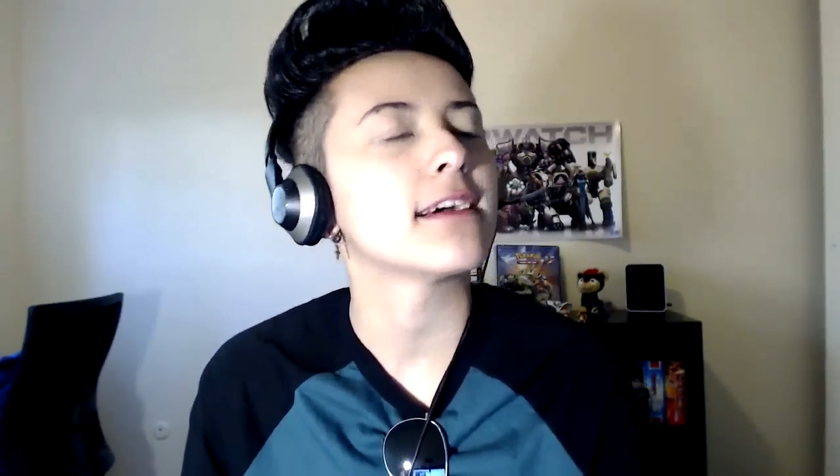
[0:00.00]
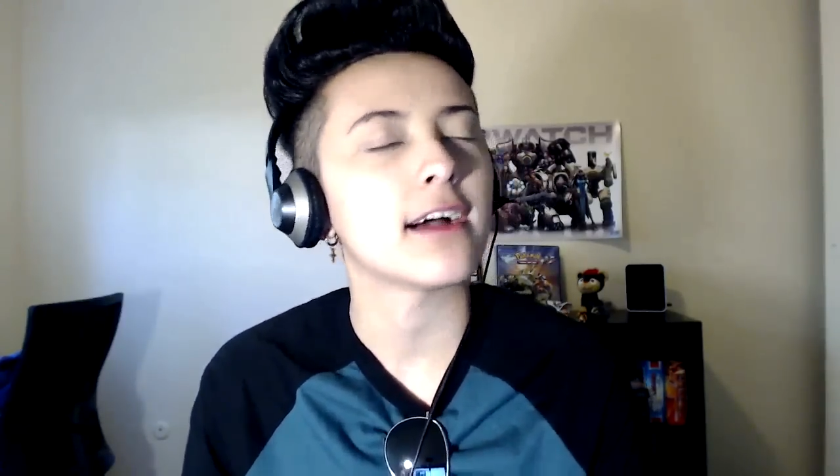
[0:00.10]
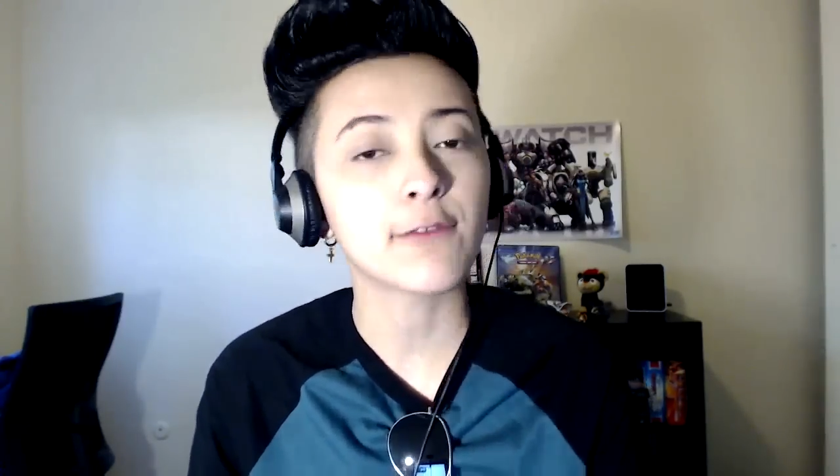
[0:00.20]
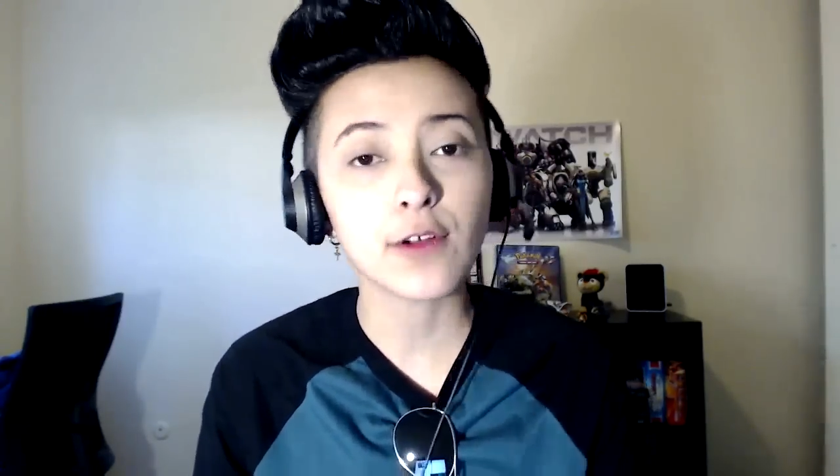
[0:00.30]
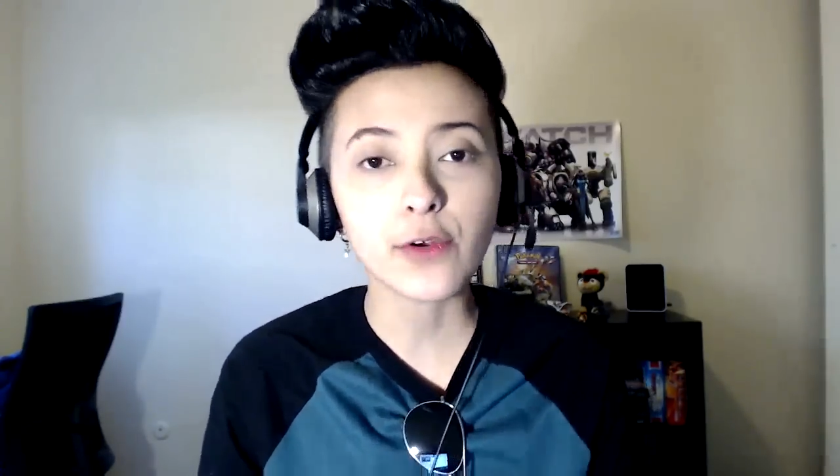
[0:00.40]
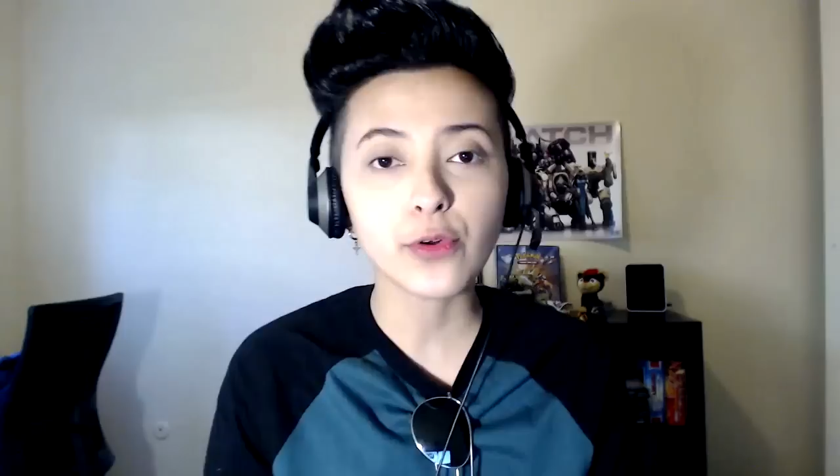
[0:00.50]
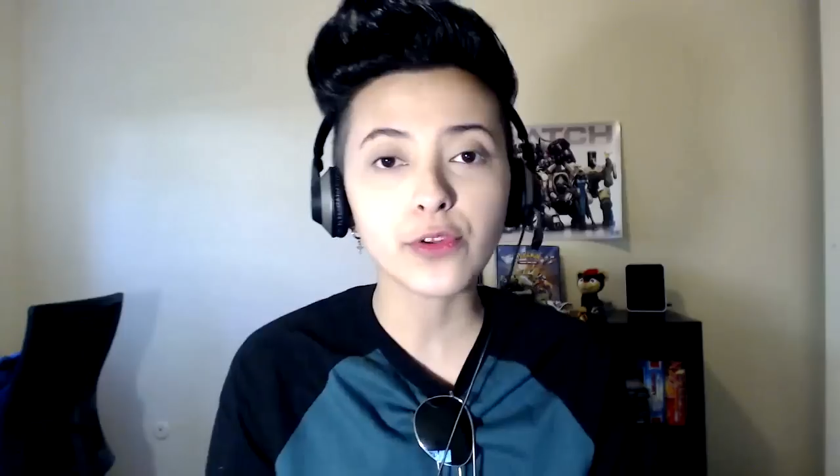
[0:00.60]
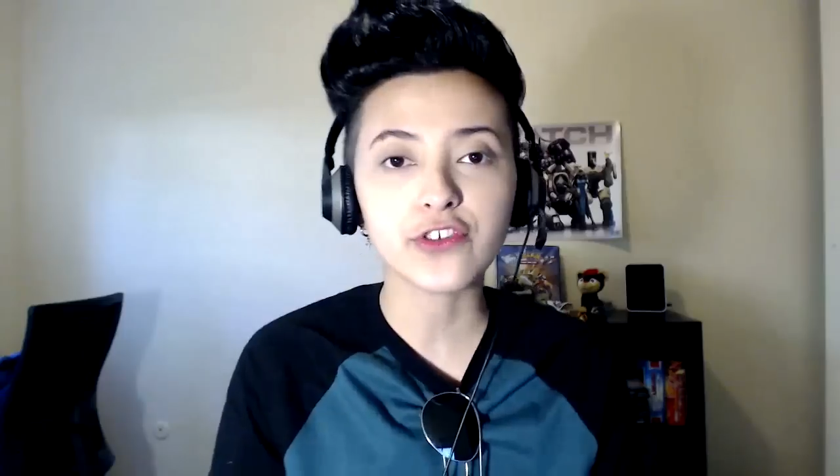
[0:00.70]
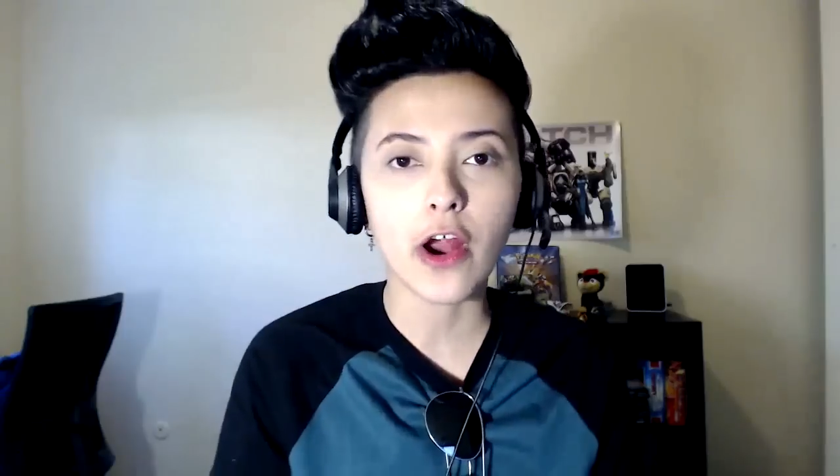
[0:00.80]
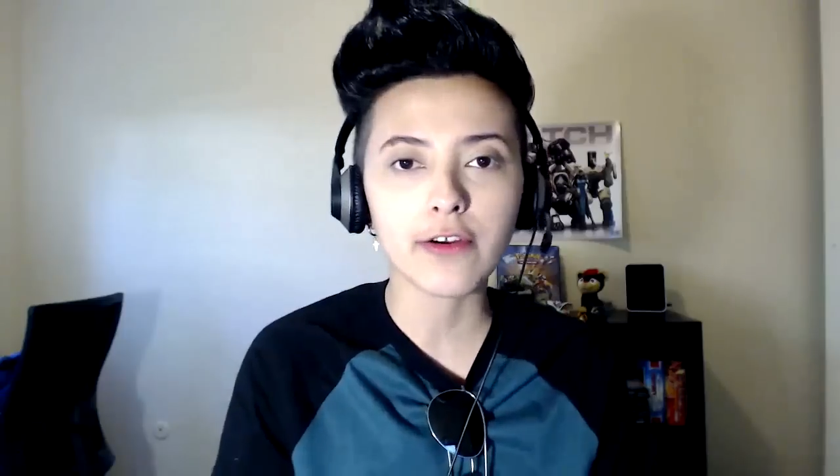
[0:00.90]
I've got like all
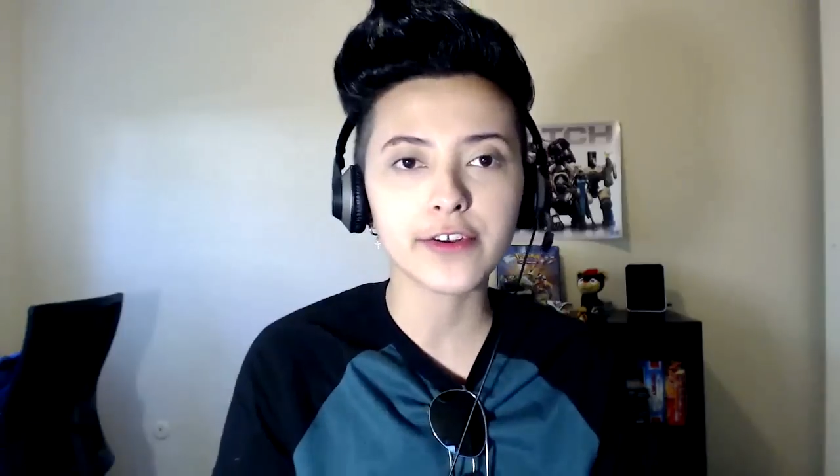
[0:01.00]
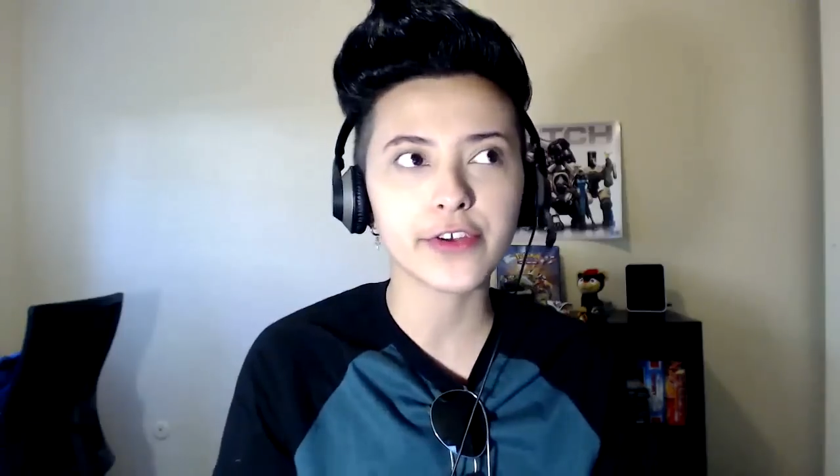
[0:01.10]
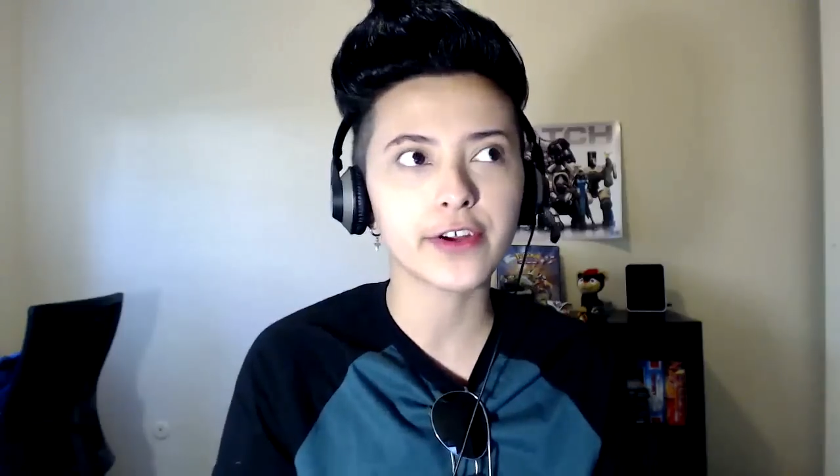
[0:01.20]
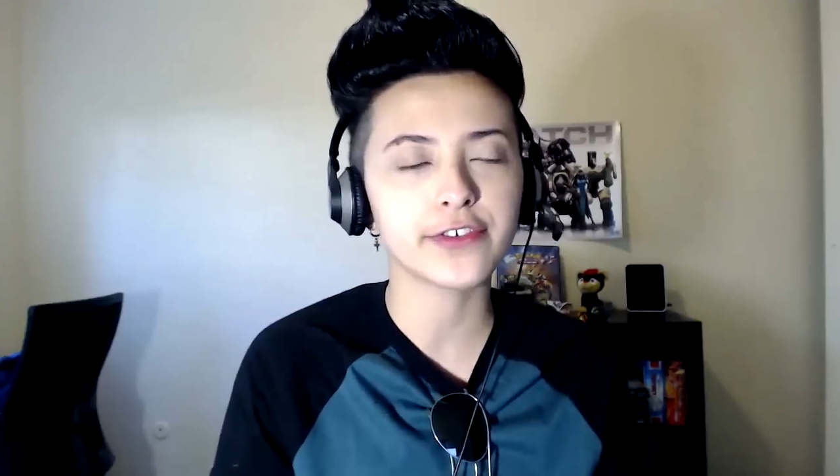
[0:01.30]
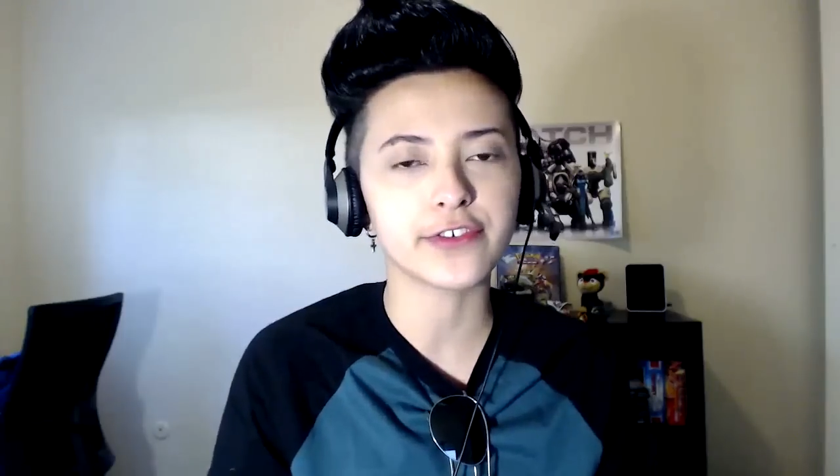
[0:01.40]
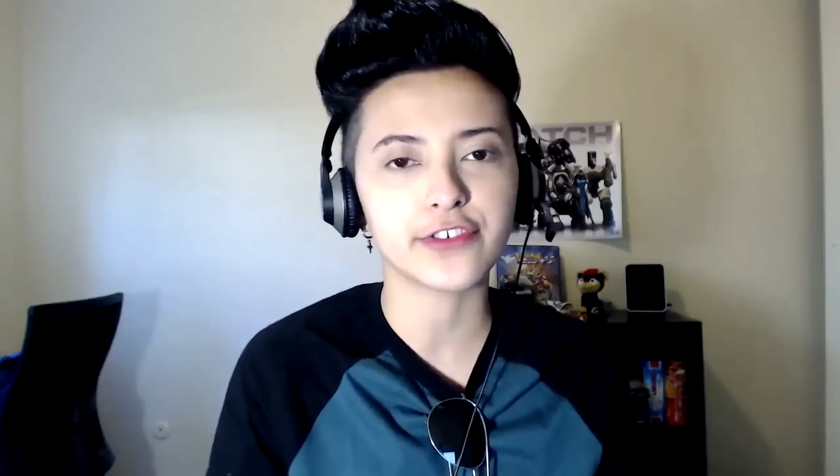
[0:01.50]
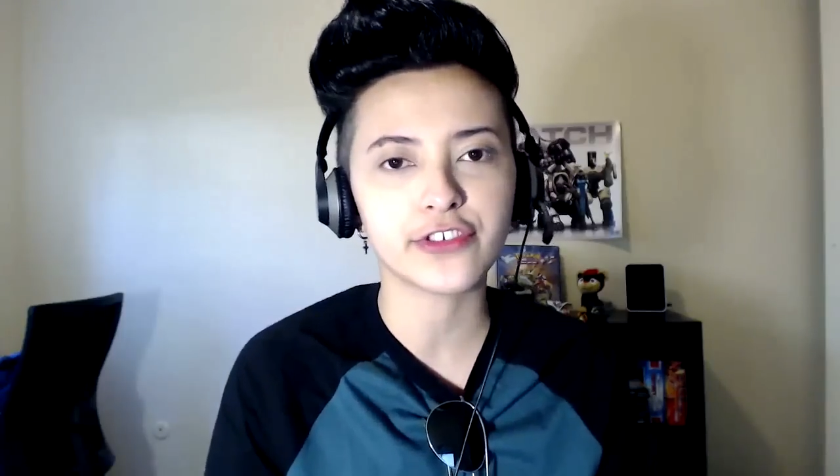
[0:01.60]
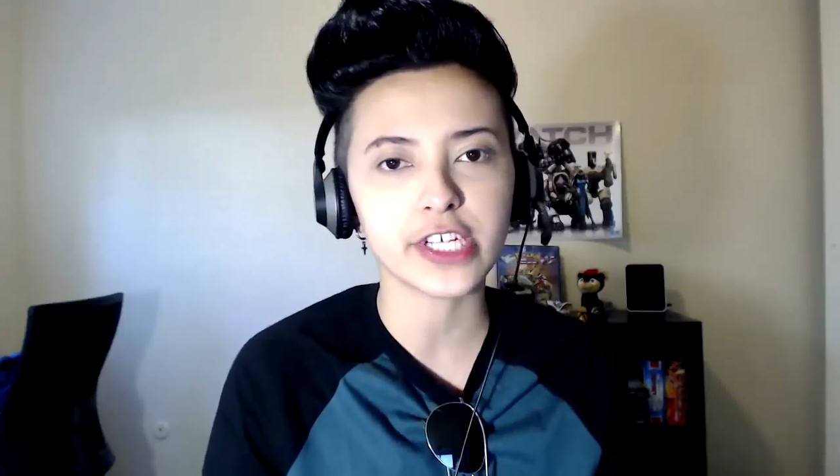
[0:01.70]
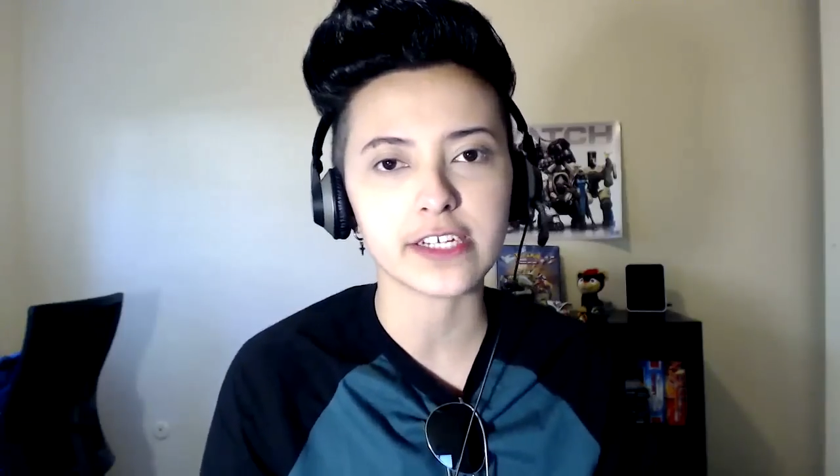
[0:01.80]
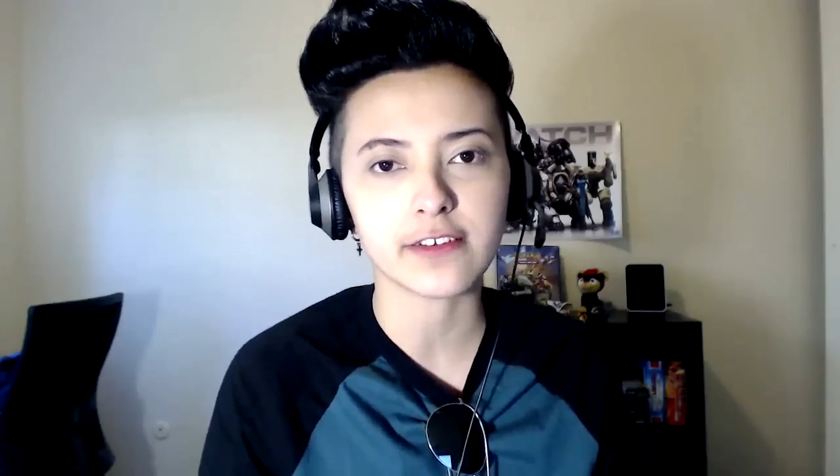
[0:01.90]
the Charizards and
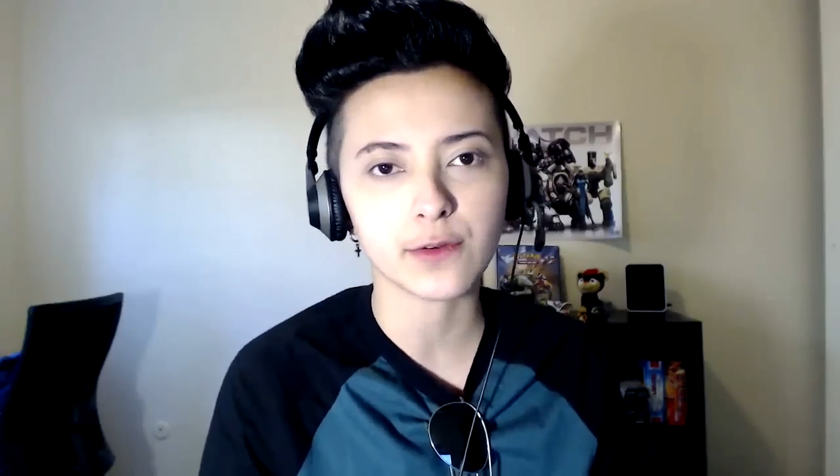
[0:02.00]
shit,